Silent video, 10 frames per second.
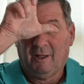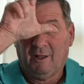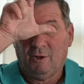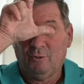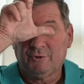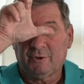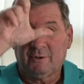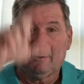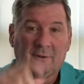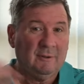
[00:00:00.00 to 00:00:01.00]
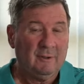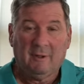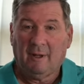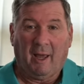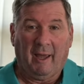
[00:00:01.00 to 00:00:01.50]
Loser.
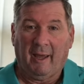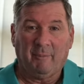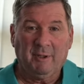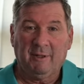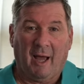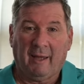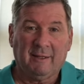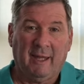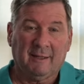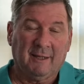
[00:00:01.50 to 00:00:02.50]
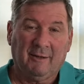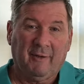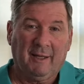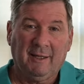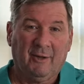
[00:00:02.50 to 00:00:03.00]
I can't think of
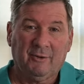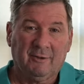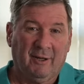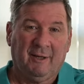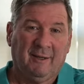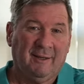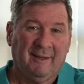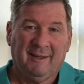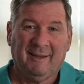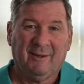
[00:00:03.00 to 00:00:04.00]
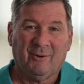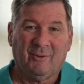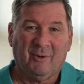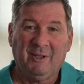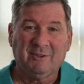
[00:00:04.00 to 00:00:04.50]
any other
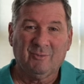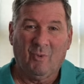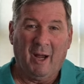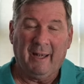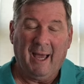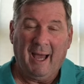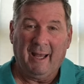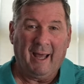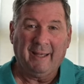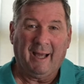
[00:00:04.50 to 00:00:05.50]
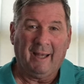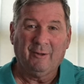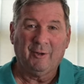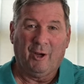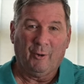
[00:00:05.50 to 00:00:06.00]
reason why not. I
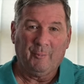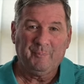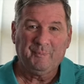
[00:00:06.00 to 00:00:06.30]
don't know.